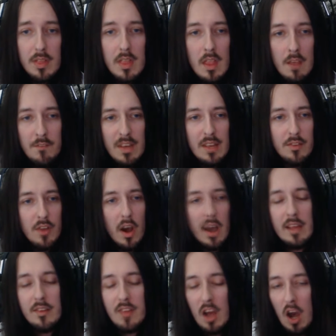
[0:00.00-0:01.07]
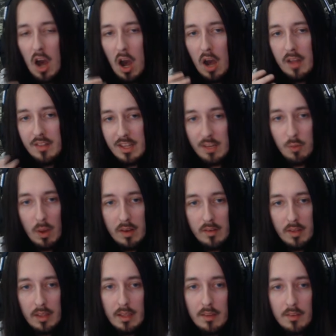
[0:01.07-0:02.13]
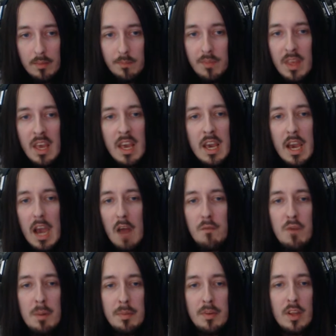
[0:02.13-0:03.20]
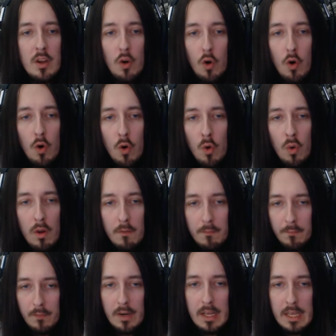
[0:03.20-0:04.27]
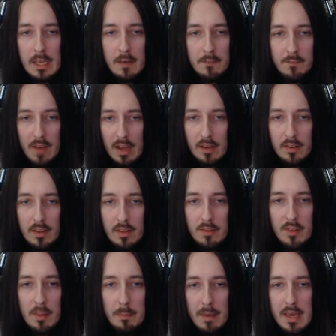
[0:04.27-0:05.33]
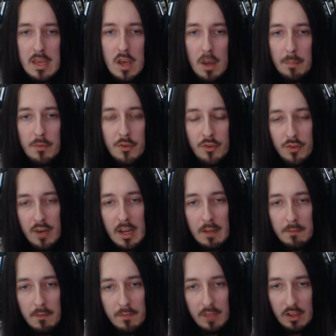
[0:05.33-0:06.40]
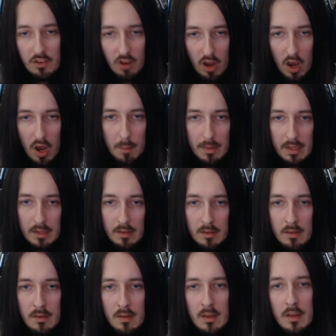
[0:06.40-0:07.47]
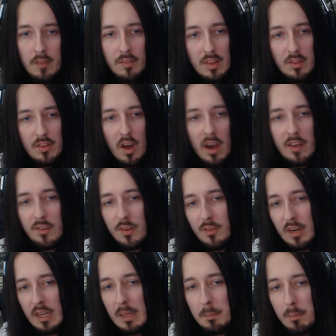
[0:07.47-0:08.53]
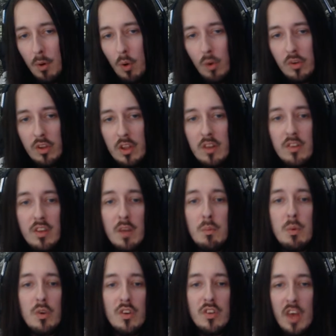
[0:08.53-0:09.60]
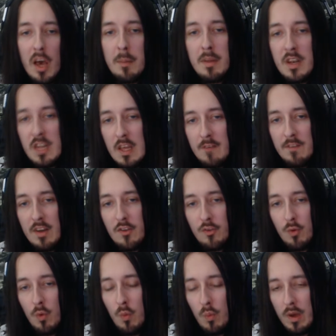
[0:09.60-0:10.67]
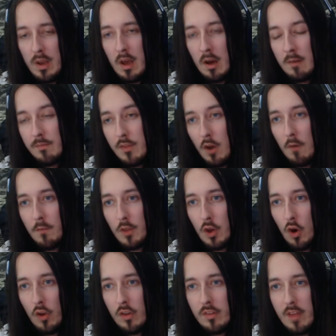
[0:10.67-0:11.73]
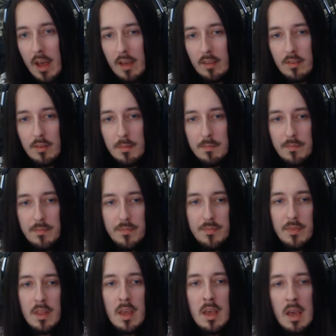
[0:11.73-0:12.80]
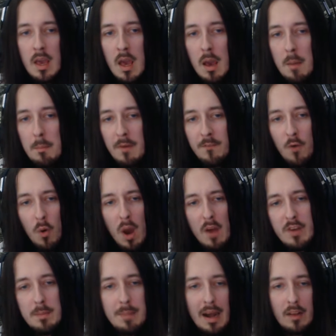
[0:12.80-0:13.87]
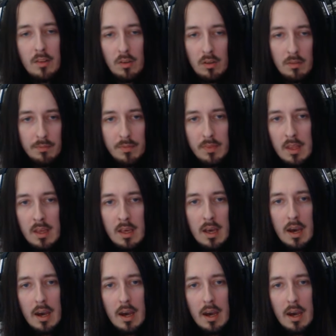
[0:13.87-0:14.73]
These dice are d20s and represent all 3 factors that make up the strength of each army. These dice are really important and will determine the eventual winner of the contest. Before every battle, I